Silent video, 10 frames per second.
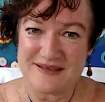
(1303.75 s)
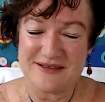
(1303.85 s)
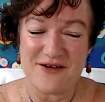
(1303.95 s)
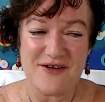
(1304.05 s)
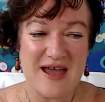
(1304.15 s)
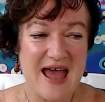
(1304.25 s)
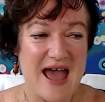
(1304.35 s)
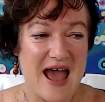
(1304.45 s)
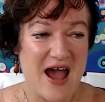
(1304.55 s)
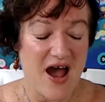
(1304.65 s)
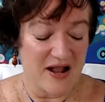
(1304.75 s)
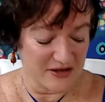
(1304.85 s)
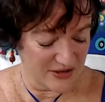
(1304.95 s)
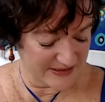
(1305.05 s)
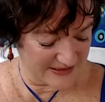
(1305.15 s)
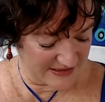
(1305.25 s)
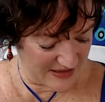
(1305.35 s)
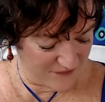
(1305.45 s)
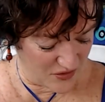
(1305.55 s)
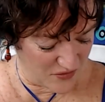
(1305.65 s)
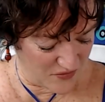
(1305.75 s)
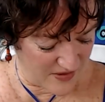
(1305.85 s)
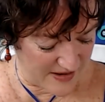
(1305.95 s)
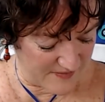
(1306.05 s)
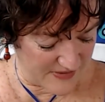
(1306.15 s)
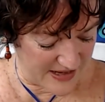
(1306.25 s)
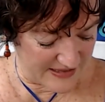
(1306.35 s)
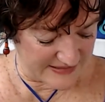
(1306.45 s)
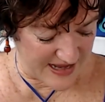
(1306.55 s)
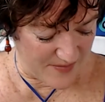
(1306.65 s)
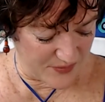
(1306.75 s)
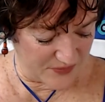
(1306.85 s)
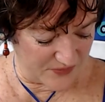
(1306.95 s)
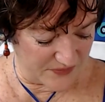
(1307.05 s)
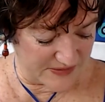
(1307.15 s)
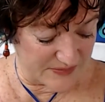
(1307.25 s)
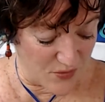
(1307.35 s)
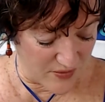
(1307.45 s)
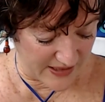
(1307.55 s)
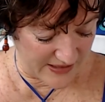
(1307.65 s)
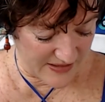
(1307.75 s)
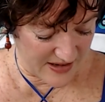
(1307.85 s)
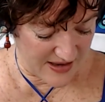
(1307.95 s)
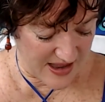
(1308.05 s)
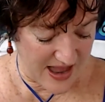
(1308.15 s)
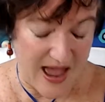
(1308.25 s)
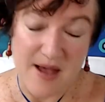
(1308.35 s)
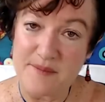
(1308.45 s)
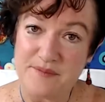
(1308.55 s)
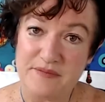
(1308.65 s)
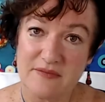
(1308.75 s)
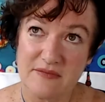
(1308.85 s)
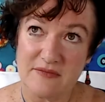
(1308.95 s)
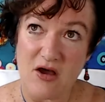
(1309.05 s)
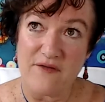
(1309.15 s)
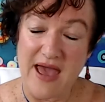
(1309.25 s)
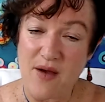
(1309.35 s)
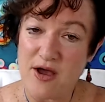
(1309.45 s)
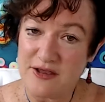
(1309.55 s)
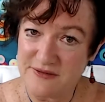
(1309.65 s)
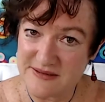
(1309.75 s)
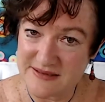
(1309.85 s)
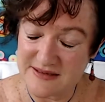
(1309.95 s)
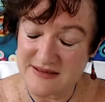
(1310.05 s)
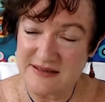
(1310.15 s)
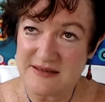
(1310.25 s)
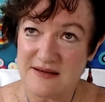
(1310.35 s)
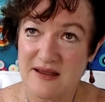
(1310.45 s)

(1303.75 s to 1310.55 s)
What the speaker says: So I'll just give you an example this morning of how I used it,